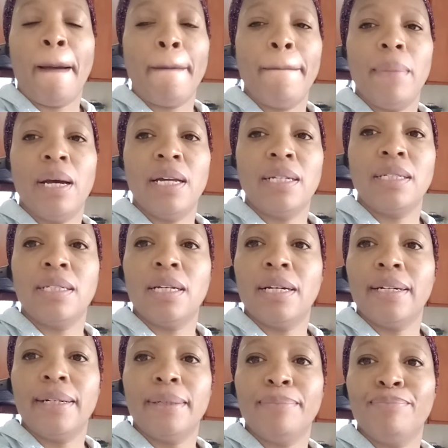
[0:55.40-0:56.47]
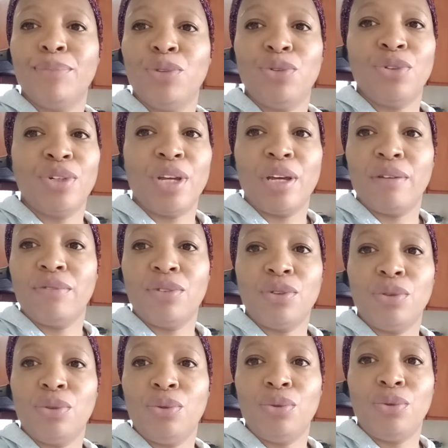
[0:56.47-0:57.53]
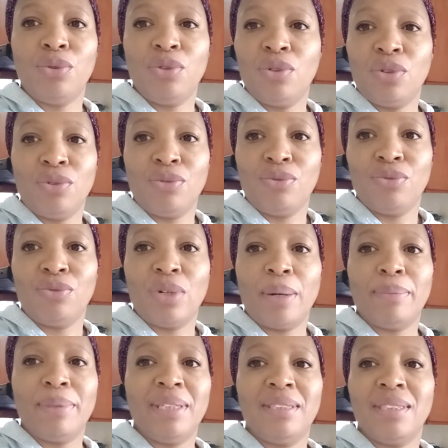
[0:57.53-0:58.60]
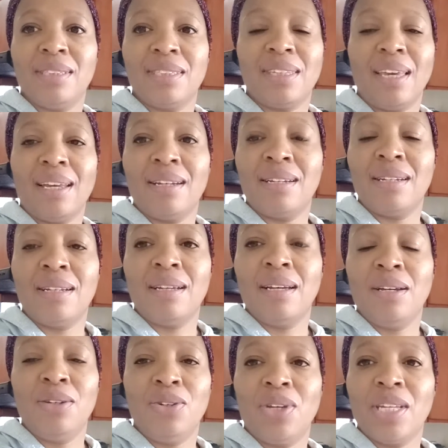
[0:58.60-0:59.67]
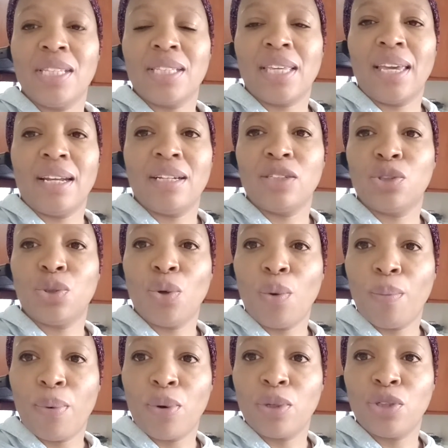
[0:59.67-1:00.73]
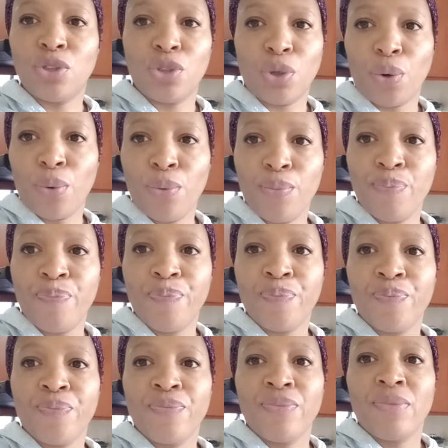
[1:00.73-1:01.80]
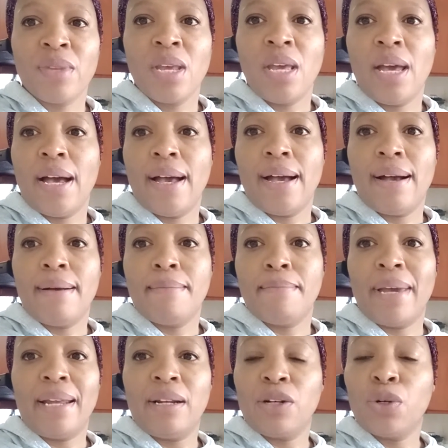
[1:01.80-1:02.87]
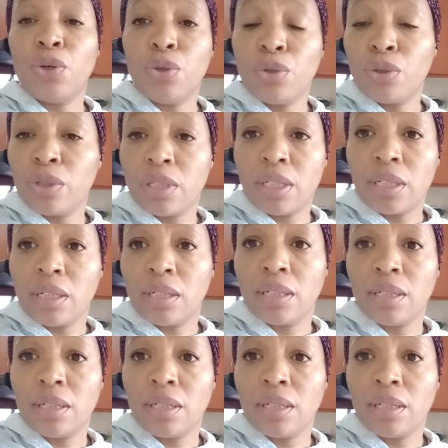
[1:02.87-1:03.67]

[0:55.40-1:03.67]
But um, you don't have to, you know, I mean, just get, you can get a store-bought dough um, and a cooked